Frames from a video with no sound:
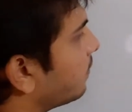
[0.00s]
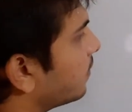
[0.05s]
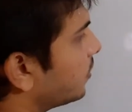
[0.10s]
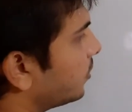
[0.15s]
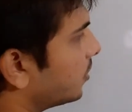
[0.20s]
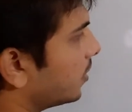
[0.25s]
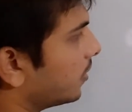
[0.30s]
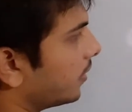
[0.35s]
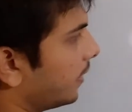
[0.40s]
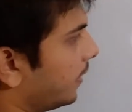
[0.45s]

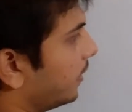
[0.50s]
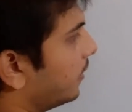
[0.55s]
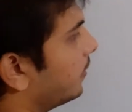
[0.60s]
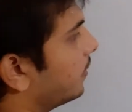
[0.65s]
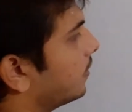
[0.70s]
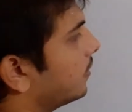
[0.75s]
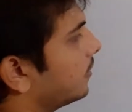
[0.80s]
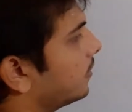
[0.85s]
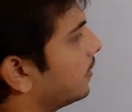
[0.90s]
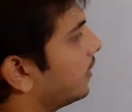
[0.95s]
function
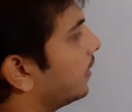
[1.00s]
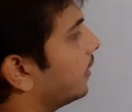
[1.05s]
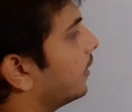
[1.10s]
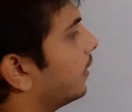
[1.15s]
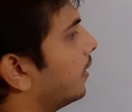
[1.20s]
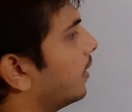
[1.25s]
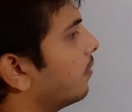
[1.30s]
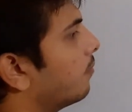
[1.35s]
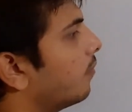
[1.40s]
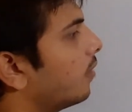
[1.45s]
returns us the
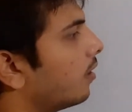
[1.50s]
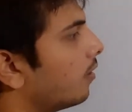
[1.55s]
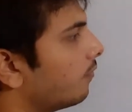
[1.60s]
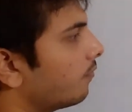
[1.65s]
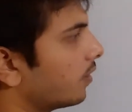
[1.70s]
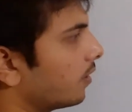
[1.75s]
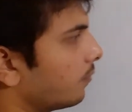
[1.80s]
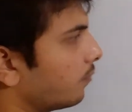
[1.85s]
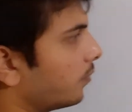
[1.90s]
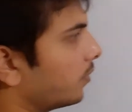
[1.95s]
number
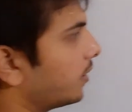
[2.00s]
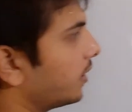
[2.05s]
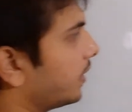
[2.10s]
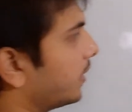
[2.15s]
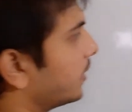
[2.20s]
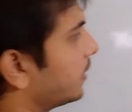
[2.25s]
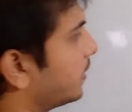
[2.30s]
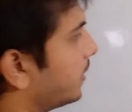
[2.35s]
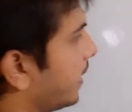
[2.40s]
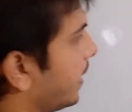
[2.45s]
of input it
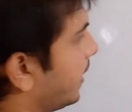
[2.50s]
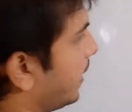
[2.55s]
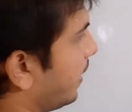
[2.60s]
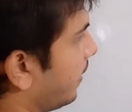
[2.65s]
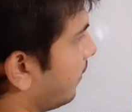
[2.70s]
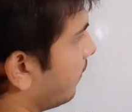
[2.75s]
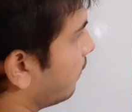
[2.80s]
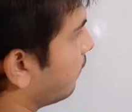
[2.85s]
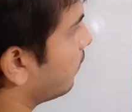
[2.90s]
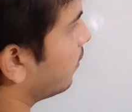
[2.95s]
is taking.